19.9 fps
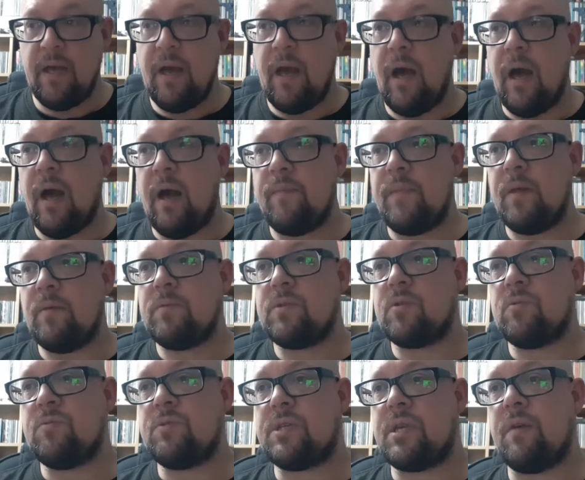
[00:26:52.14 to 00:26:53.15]
Um, there was
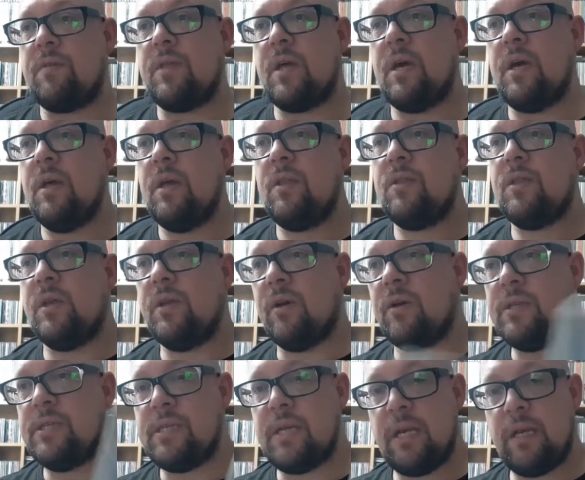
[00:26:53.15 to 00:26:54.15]
also the, the
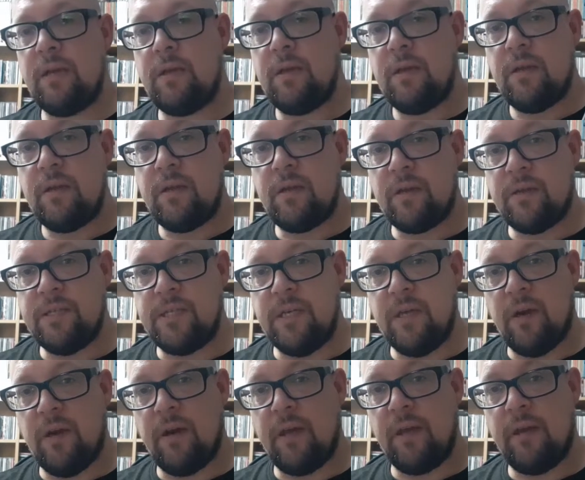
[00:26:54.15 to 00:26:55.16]

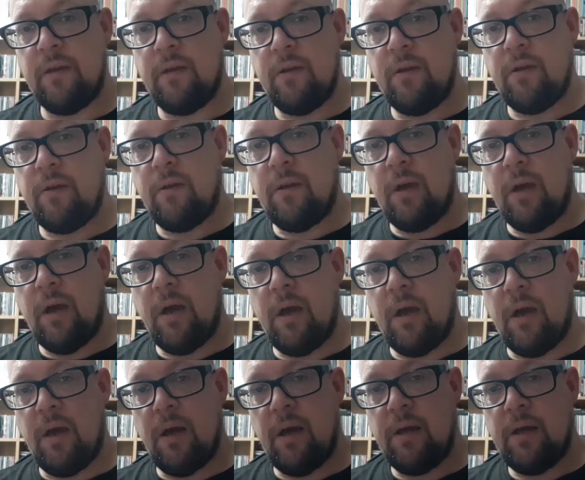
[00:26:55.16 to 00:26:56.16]
1999
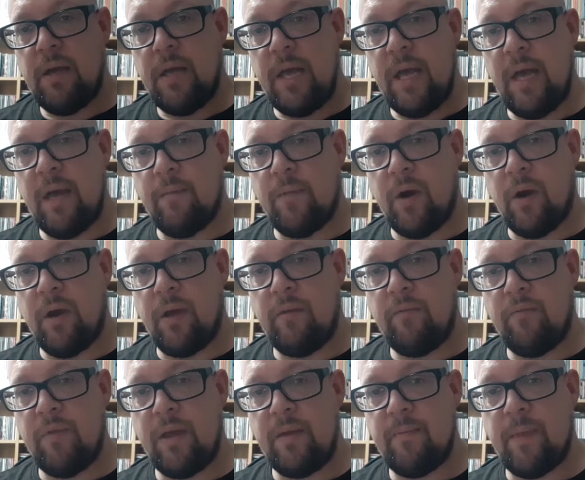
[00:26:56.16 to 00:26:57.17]
uh, EMI
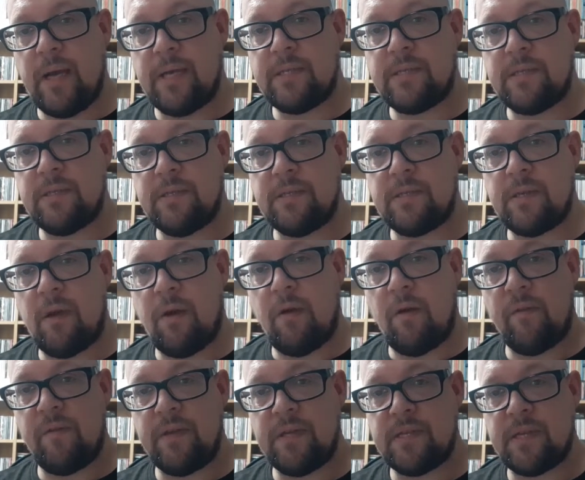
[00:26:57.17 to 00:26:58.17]
remasters
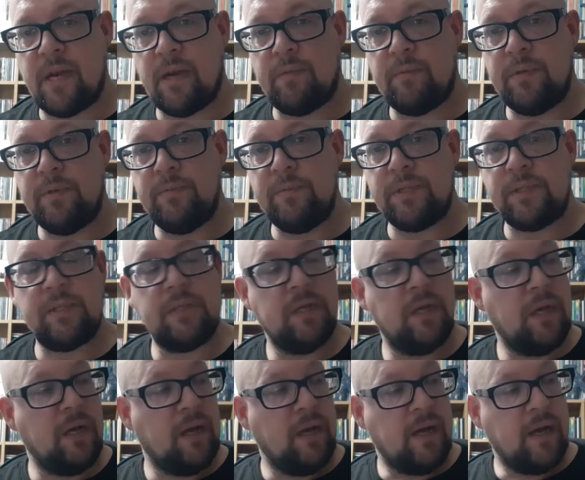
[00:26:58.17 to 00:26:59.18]
of his albums
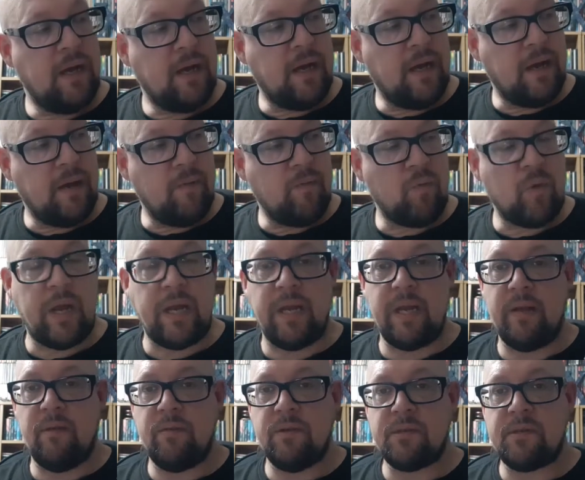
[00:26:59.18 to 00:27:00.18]
um, when
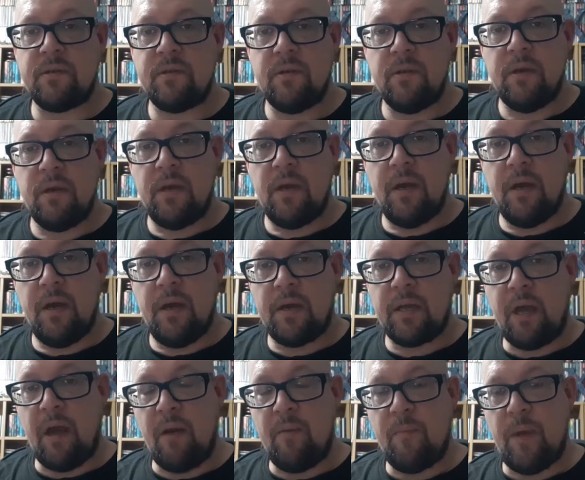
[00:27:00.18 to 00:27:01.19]
he was uh,
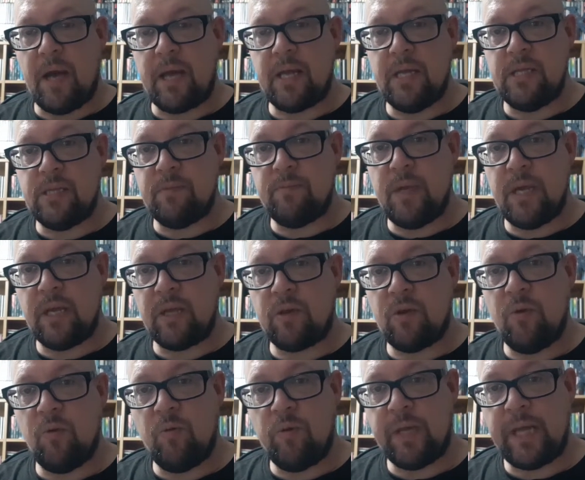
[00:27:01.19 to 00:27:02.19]
going back into being
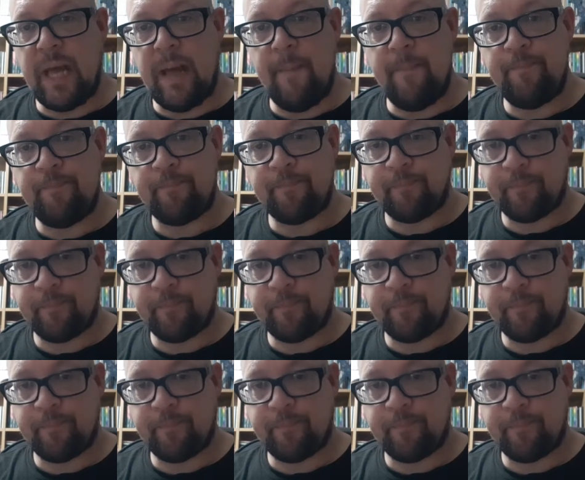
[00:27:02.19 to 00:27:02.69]
cool again.